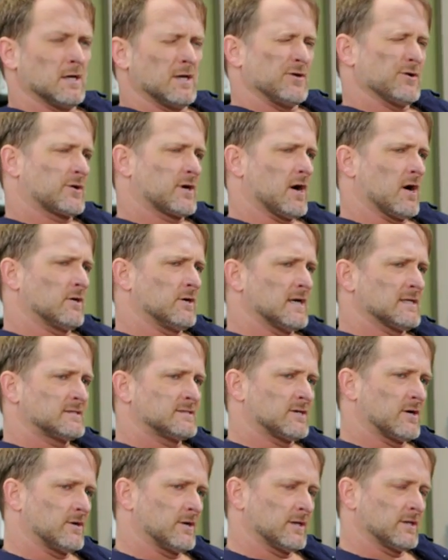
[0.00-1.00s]
Your car not
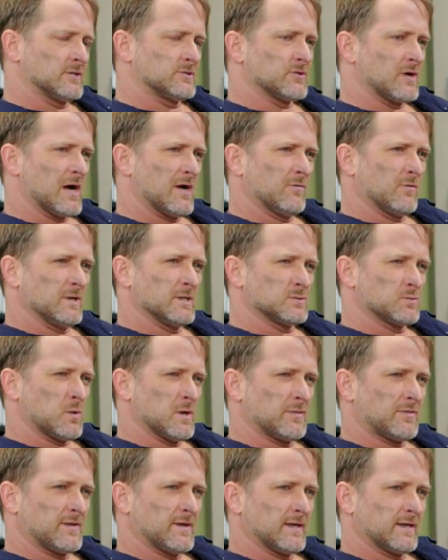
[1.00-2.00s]
starting in the driveway is
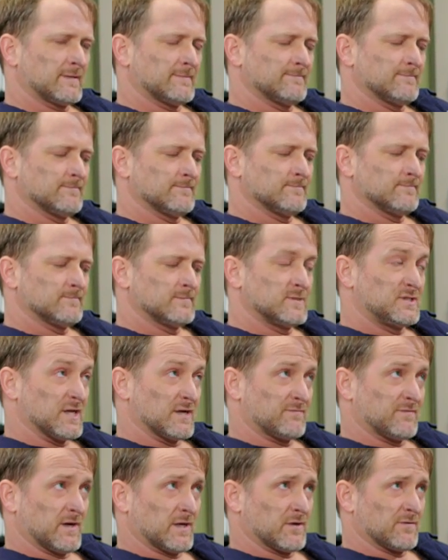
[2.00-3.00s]
one thing,
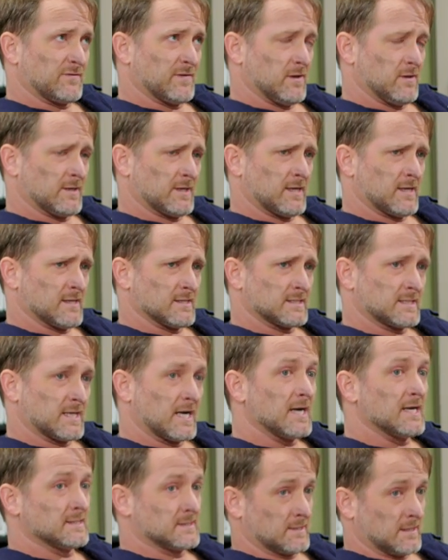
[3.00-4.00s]
jet fighter falling out of the
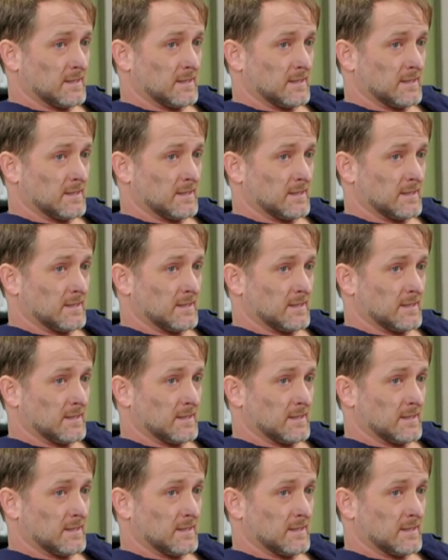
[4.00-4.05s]
sky is